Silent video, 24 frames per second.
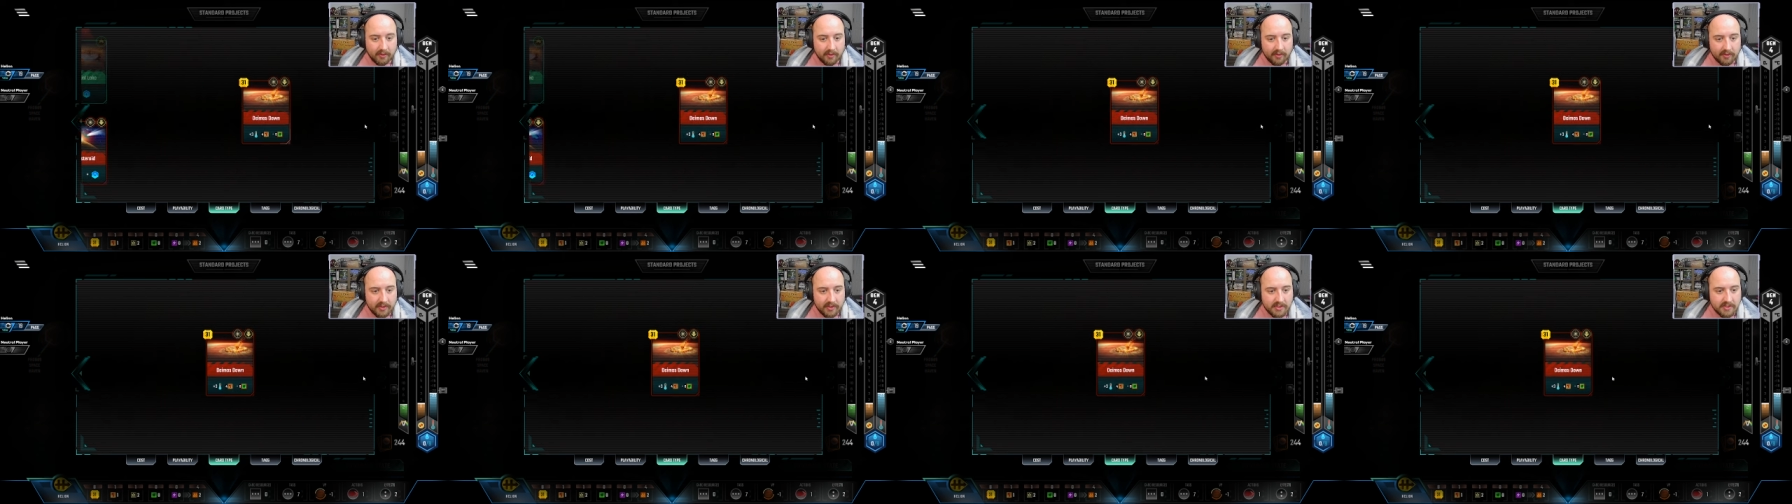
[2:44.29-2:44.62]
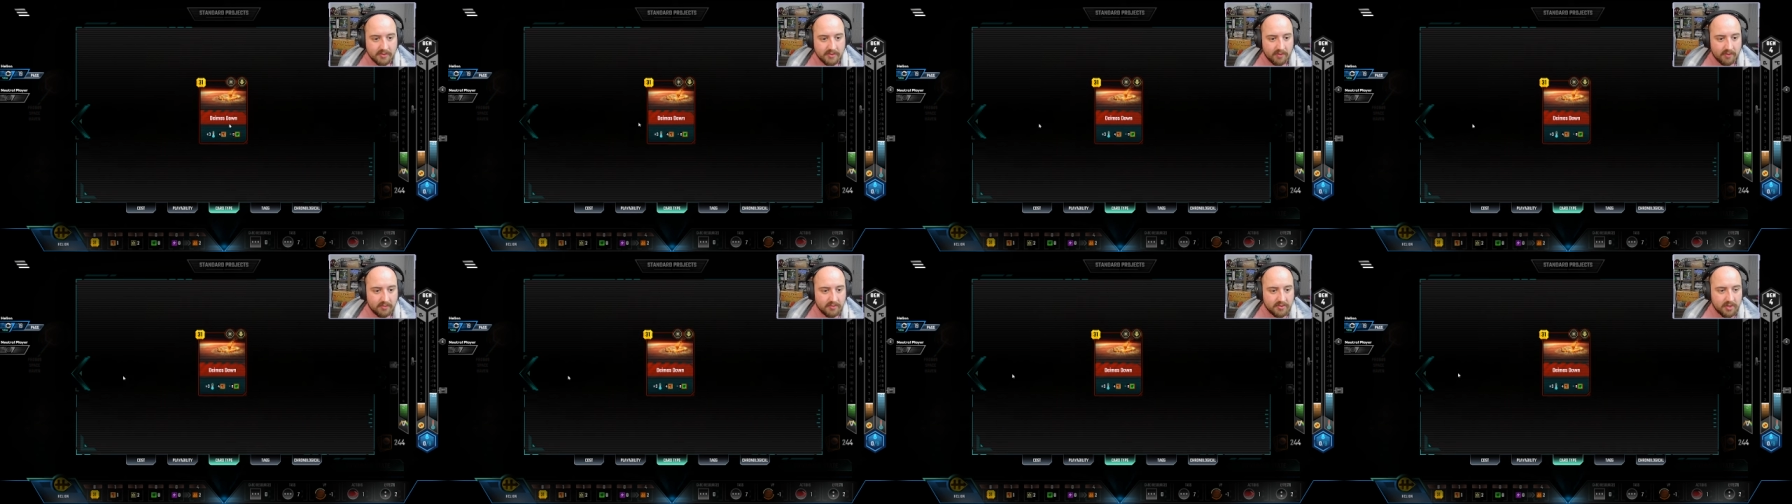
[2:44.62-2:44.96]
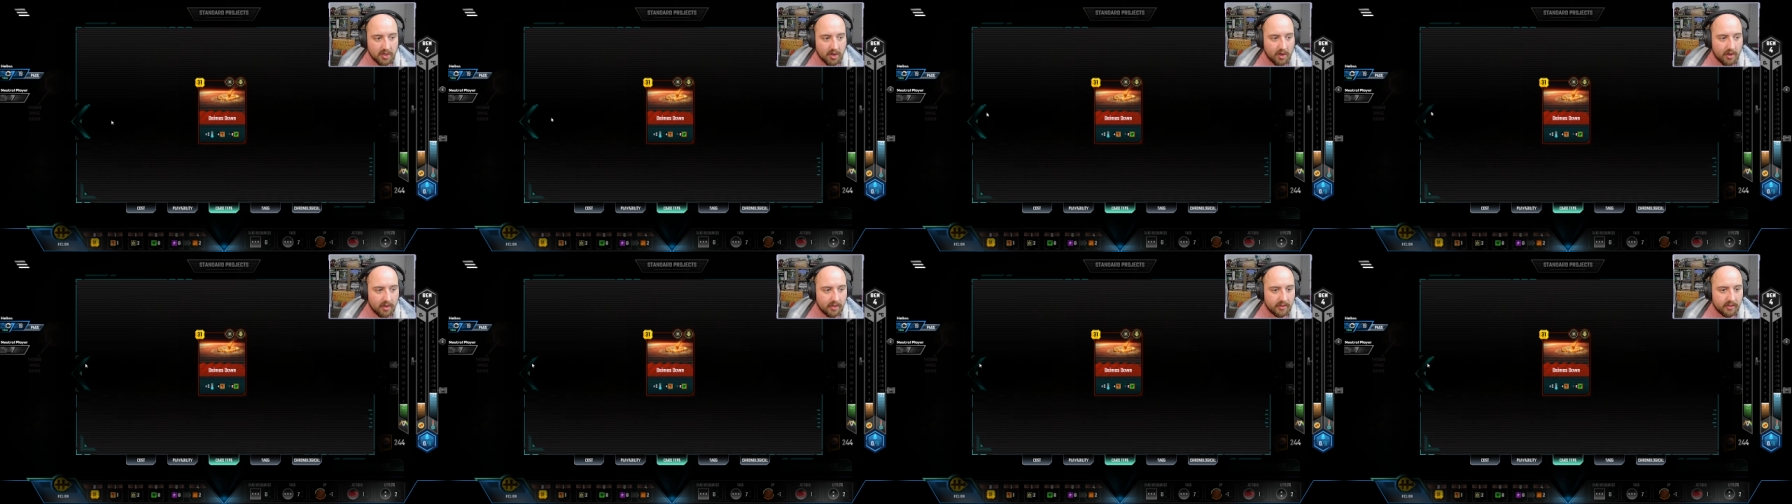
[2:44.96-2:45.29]
This is what I'm
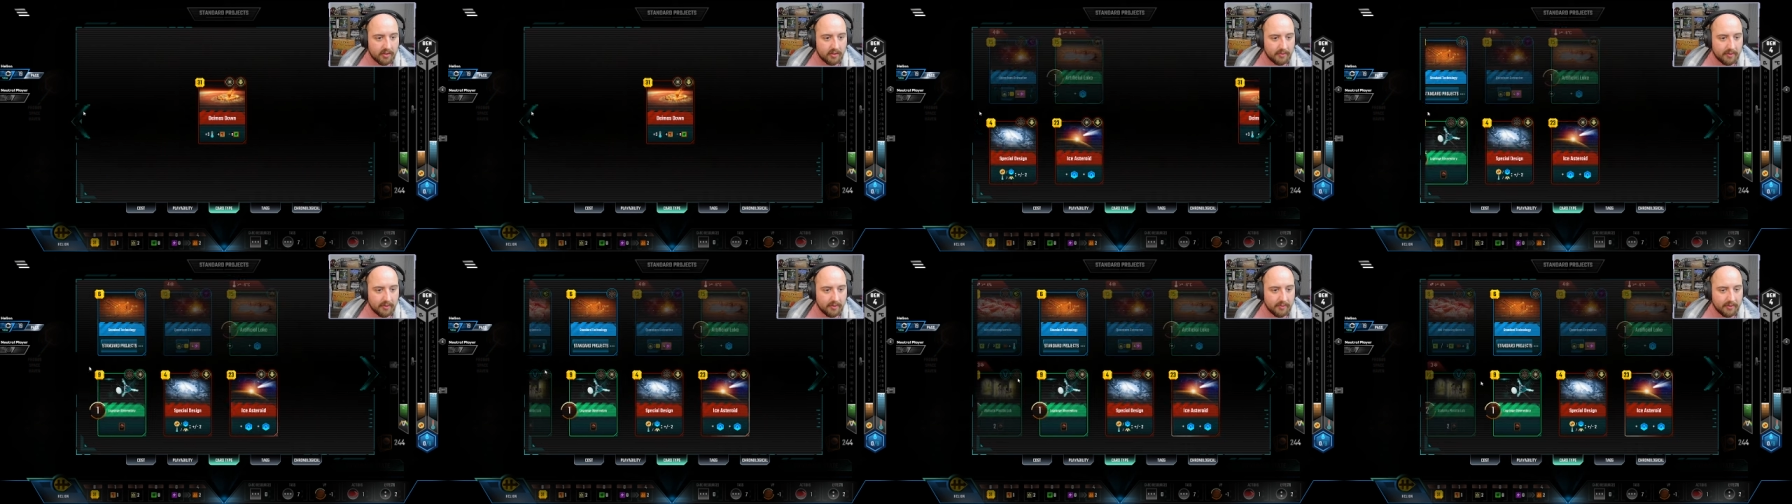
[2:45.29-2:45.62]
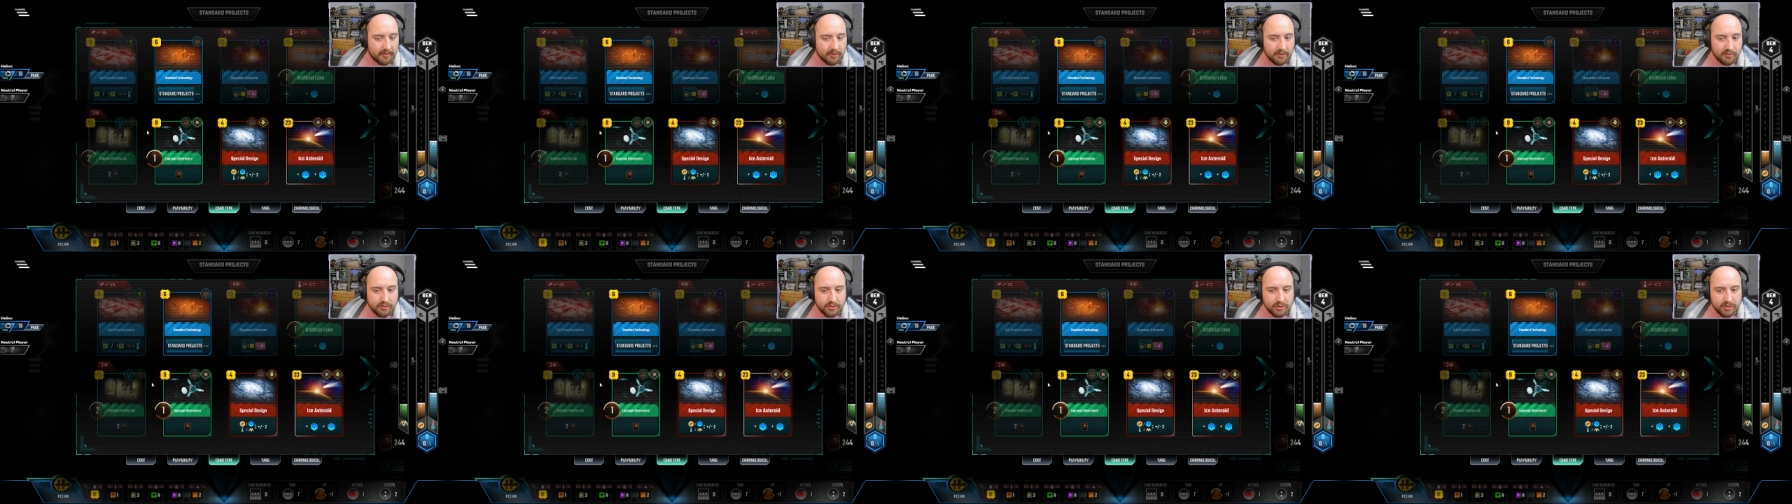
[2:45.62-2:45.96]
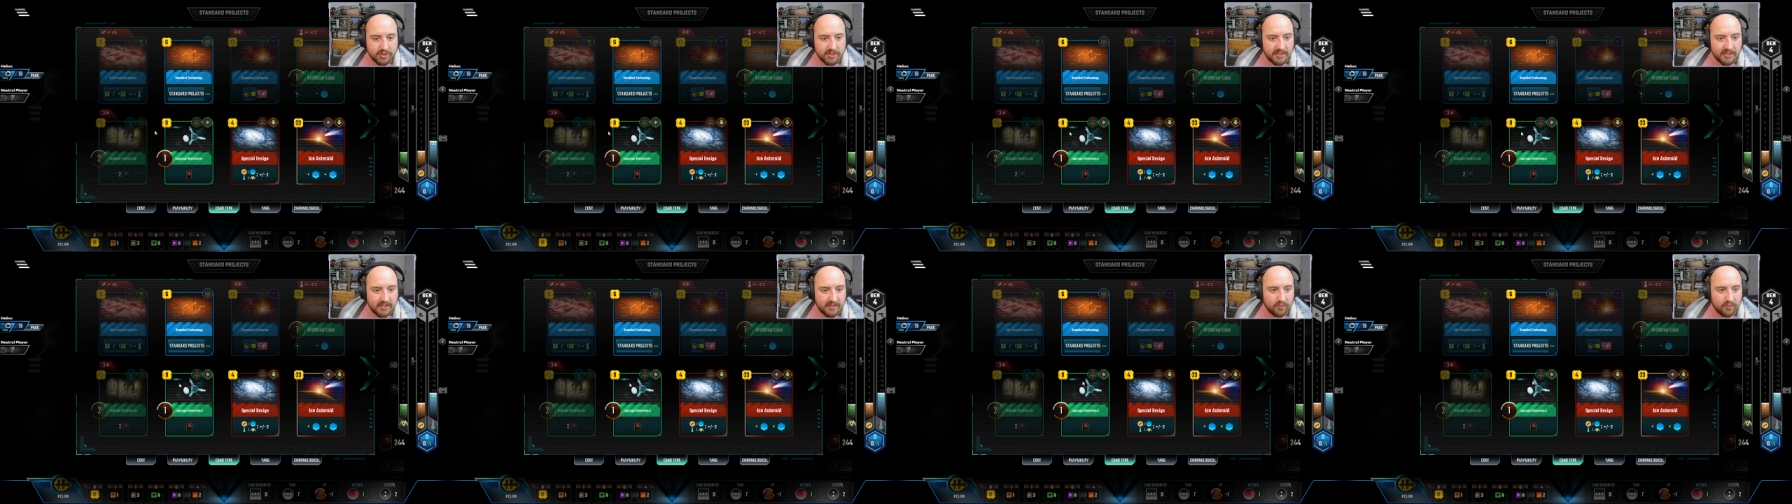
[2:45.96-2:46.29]
talking about, man. You
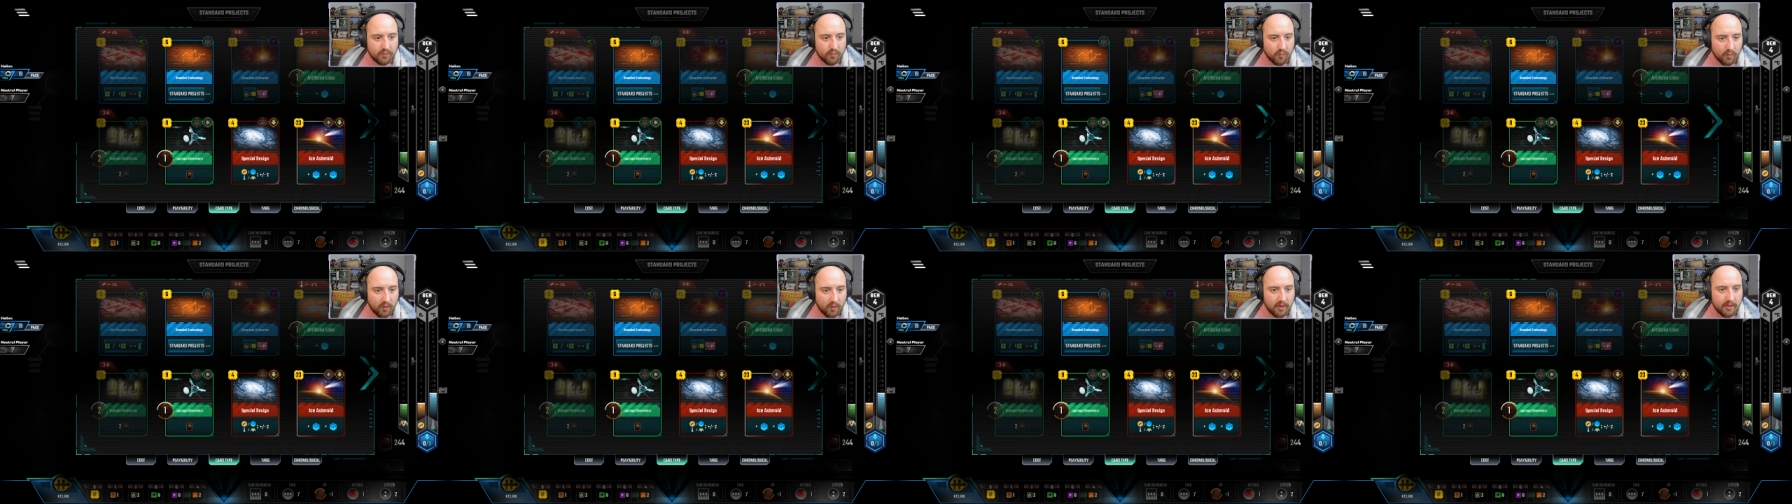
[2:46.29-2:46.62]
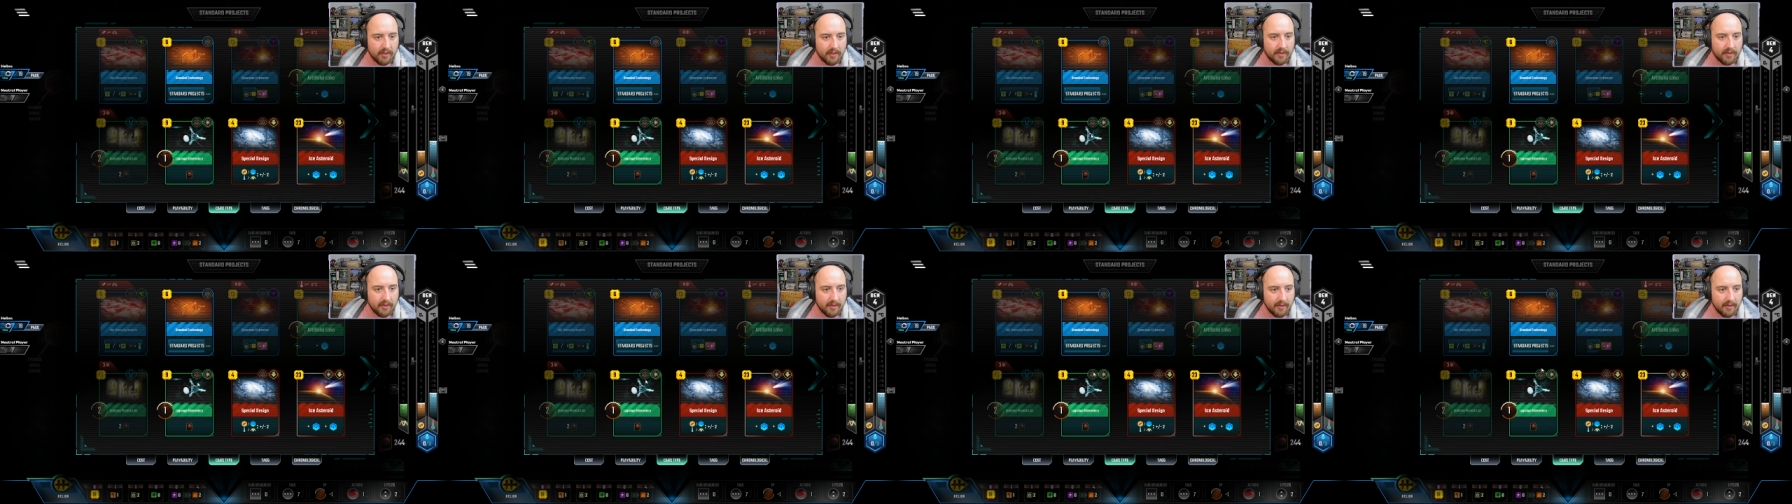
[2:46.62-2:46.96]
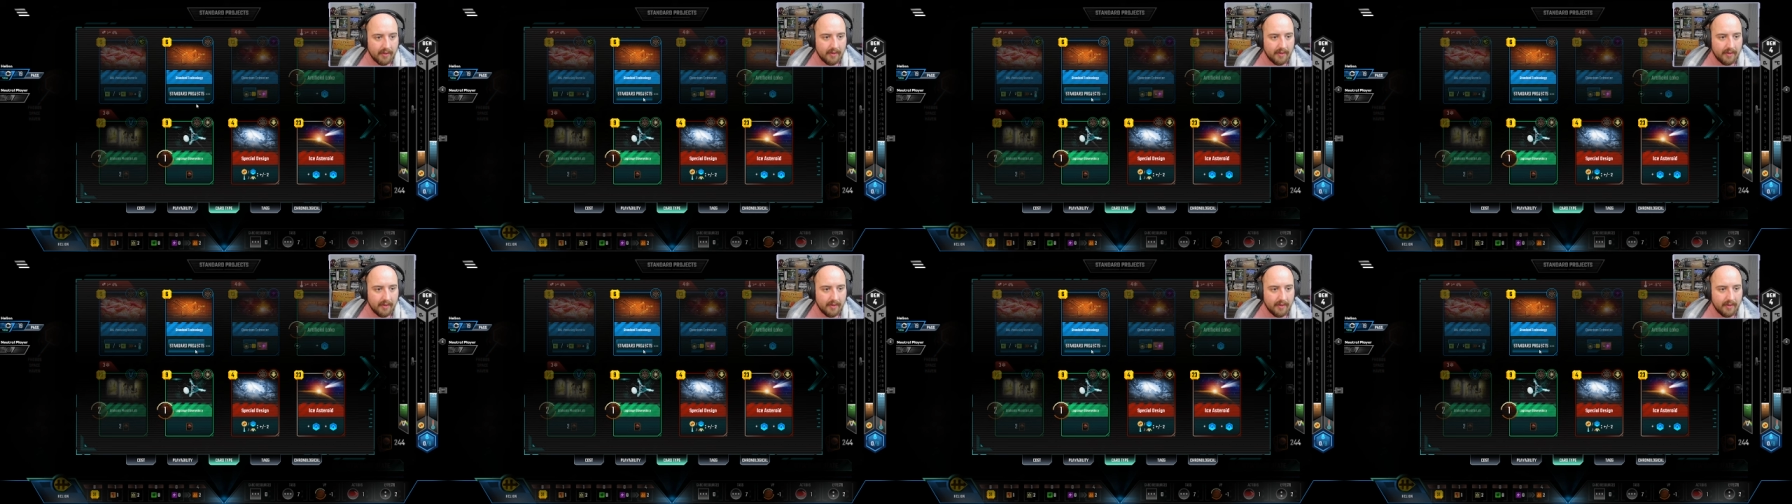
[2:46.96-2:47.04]
just need one